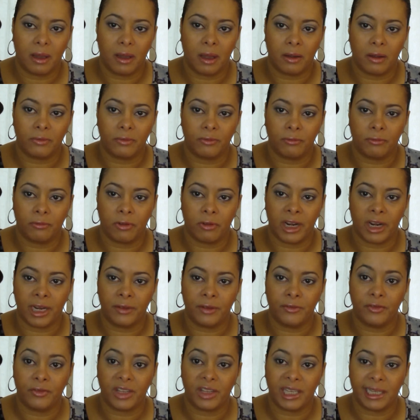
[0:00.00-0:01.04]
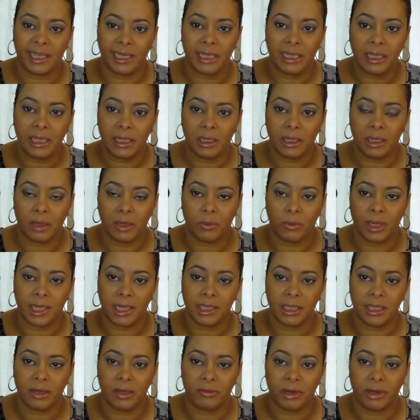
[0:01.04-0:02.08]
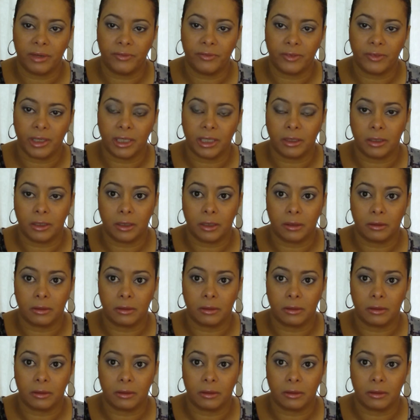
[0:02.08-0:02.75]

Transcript: a red fiend and when I say Red Fiend,